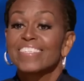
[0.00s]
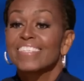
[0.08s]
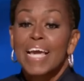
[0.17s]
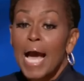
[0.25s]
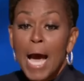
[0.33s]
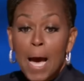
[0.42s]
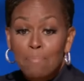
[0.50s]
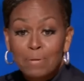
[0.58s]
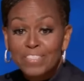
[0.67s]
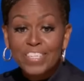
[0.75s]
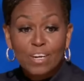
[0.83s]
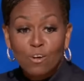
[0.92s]
is the
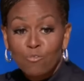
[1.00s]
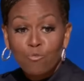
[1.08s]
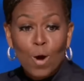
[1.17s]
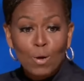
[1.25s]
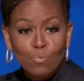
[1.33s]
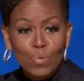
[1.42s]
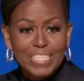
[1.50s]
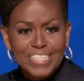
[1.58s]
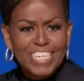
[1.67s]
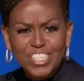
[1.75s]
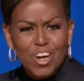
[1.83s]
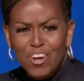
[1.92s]
opposite of what we
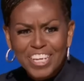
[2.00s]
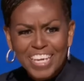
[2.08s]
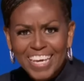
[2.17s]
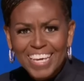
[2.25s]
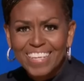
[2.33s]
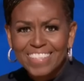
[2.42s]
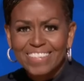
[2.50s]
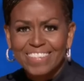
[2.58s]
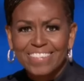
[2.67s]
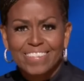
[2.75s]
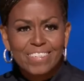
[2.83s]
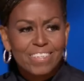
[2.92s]
teach our
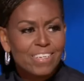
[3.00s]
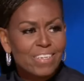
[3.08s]
kids.